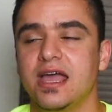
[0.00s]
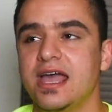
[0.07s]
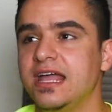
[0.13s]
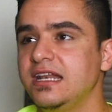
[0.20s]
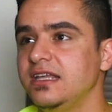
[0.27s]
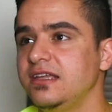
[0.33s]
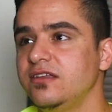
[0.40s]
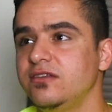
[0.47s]

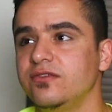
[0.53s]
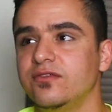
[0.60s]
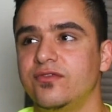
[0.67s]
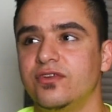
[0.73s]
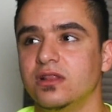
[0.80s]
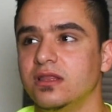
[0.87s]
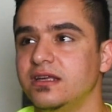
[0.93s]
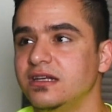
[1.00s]

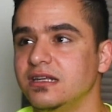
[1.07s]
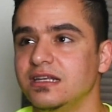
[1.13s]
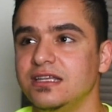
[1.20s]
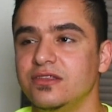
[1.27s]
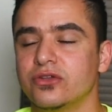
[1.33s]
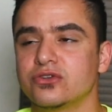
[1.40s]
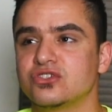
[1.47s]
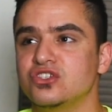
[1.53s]

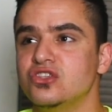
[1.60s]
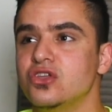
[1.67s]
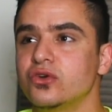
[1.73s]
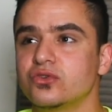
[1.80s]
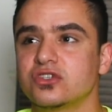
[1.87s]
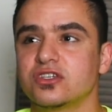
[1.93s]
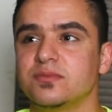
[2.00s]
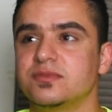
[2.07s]
validity. There's
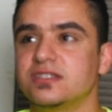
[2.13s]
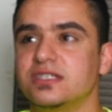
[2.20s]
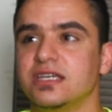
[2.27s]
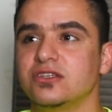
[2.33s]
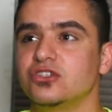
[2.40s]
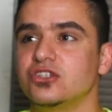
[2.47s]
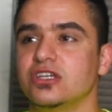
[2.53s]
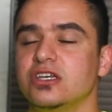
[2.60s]
no
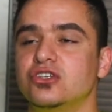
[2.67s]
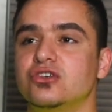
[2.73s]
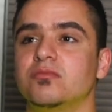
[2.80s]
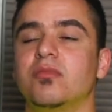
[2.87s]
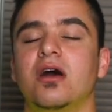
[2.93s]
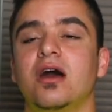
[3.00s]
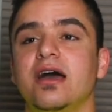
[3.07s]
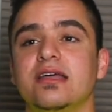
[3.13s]
substantiation
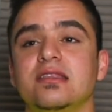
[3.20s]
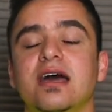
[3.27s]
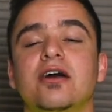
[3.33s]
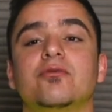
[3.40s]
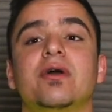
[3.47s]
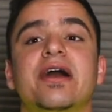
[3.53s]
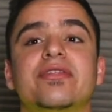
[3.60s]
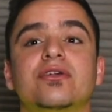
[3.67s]
behind
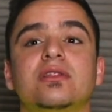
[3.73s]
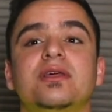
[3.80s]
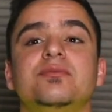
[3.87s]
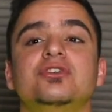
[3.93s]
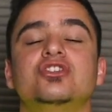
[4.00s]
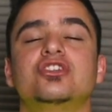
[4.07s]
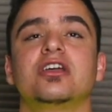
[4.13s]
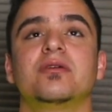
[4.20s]
that. Rather, let
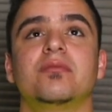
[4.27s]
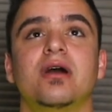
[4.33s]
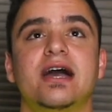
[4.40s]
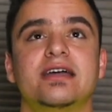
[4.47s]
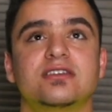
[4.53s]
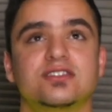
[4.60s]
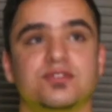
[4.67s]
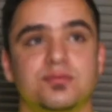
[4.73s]
me share
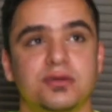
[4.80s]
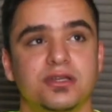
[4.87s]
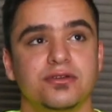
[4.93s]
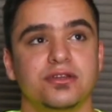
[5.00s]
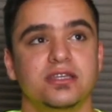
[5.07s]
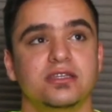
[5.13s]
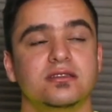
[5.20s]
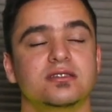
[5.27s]
my
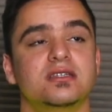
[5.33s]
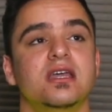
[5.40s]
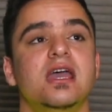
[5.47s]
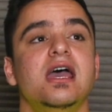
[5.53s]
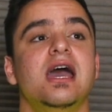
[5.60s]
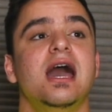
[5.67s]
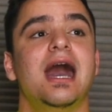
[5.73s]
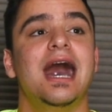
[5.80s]
experience.
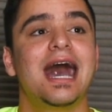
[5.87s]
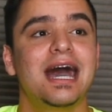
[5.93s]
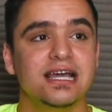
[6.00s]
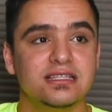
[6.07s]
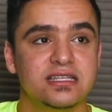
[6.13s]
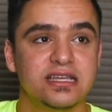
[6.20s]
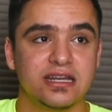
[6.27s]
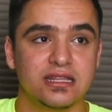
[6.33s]

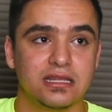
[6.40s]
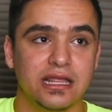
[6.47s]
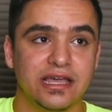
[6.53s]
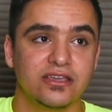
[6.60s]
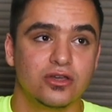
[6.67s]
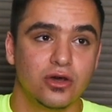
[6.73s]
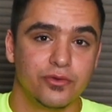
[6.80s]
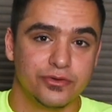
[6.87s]
I didn't
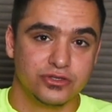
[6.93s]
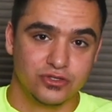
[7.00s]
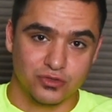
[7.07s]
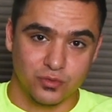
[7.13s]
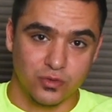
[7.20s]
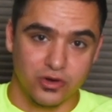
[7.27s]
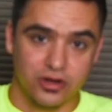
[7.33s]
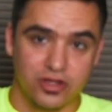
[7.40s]
like going
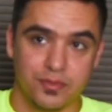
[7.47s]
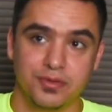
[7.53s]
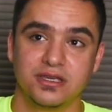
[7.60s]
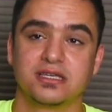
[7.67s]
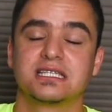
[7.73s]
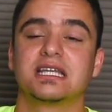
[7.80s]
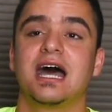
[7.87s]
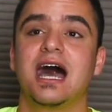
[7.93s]
to work
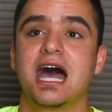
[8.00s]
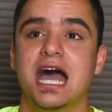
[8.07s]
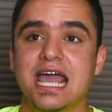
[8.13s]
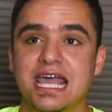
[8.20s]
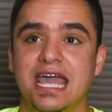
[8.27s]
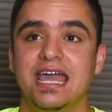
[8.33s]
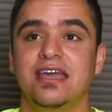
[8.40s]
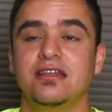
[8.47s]
because
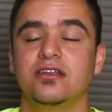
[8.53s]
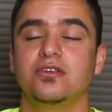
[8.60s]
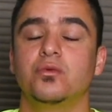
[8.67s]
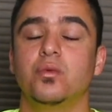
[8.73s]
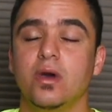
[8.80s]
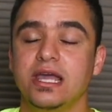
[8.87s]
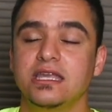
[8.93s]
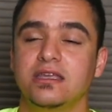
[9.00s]
I hated
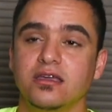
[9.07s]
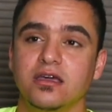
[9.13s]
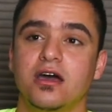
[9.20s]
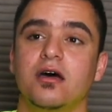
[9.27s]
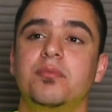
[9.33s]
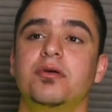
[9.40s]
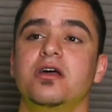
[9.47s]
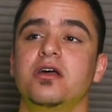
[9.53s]
waking
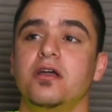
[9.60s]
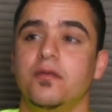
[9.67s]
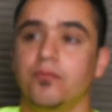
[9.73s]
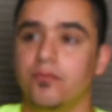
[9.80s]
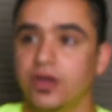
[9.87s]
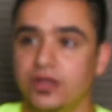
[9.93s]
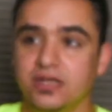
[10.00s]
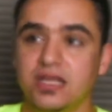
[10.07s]
up
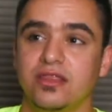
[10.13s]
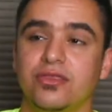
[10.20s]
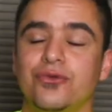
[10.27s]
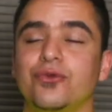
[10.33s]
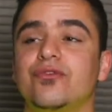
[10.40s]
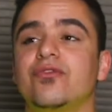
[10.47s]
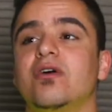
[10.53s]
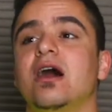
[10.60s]
Monday
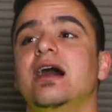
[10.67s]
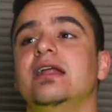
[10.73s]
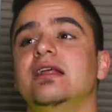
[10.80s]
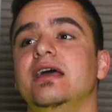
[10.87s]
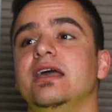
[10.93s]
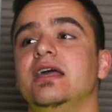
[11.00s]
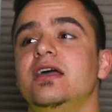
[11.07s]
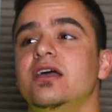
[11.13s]
through
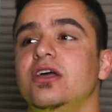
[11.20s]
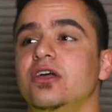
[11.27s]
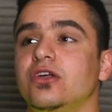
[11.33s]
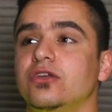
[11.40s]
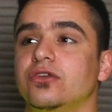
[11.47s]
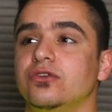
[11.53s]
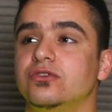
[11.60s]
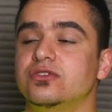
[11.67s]
Friday,
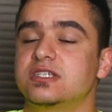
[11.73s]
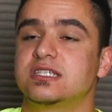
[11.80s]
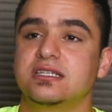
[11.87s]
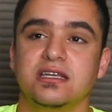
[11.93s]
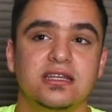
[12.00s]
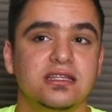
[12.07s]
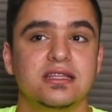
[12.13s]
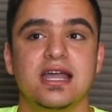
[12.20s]

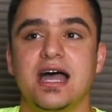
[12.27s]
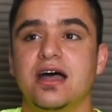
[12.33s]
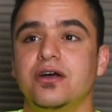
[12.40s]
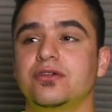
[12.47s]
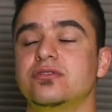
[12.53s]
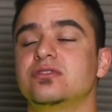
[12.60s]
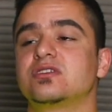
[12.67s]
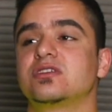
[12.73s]
sitting
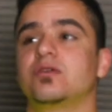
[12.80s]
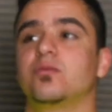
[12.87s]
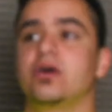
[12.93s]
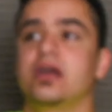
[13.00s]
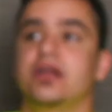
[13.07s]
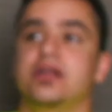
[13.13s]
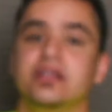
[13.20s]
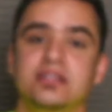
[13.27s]
down
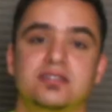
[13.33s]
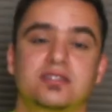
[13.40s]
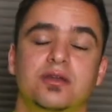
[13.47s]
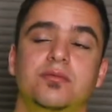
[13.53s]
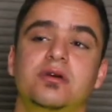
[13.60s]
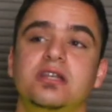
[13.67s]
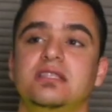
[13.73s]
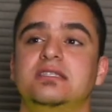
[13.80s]
somewhere and
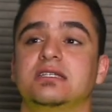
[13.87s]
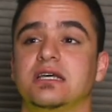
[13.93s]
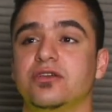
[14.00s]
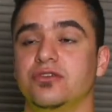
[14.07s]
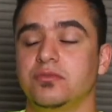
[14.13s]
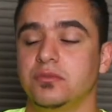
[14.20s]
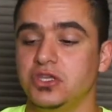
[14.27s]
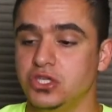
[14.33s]
somebody
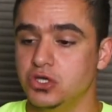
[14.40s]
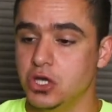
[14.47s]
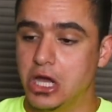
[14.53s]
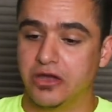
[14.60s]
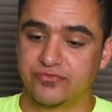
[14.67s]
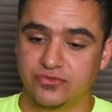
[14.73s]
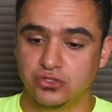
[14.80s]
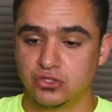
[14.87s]
telling me you
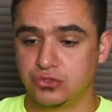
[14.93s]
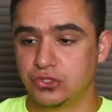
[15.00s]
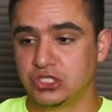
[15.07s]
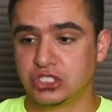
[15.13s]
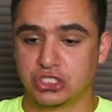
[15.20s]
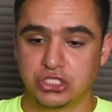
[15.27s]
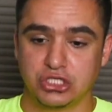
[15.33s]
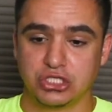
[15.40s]
have to do
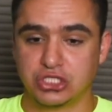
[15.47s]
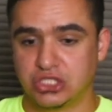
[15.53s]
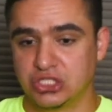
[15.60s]
this,